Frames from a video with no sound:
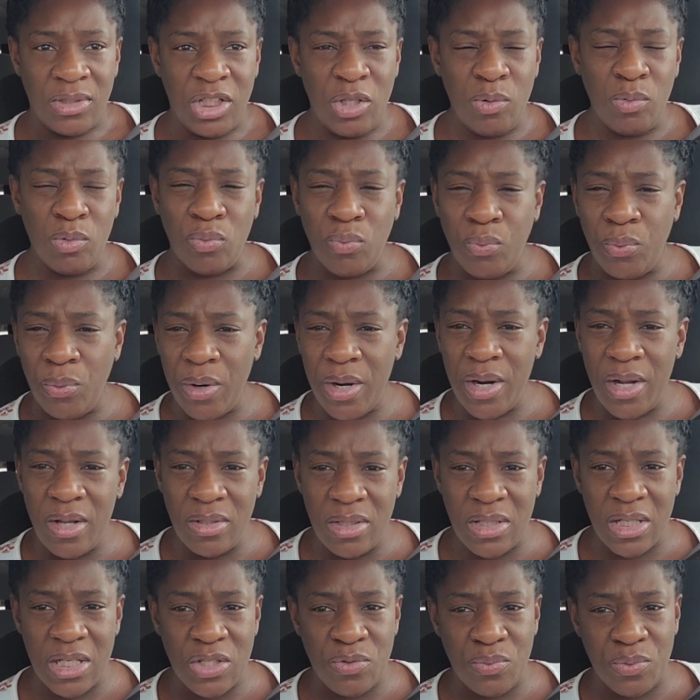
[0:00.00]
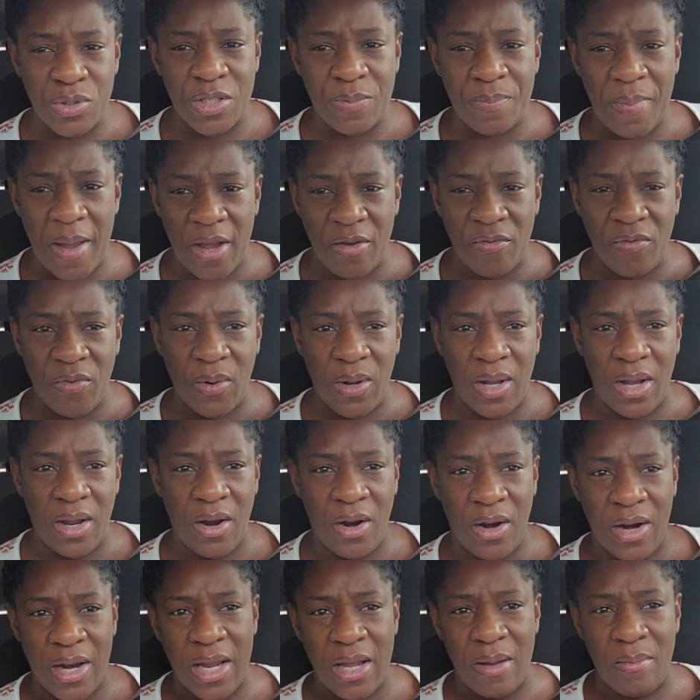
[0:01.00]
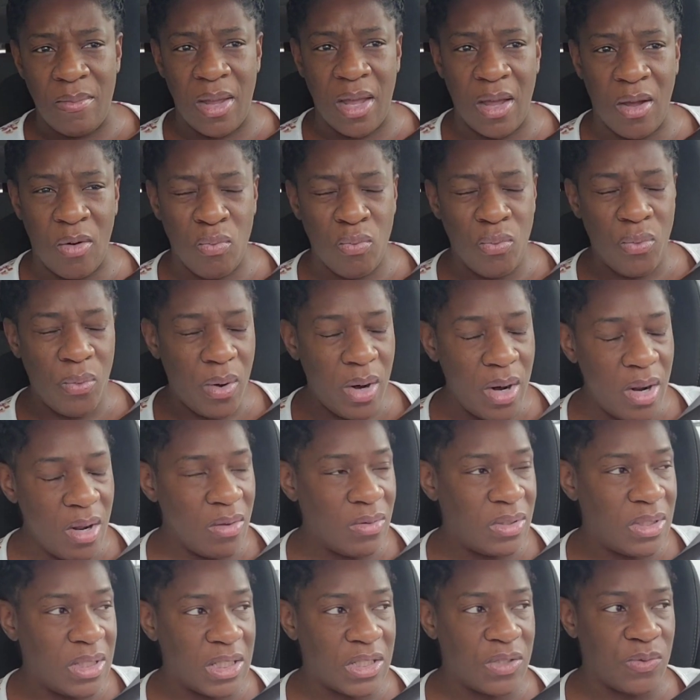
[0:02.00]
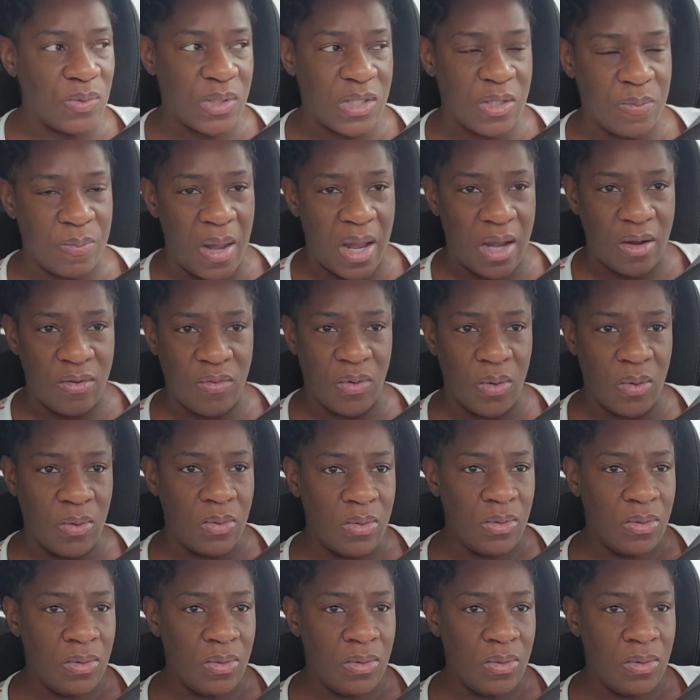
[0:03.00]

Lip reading: She was real disrespectful in her email. Real disrespectful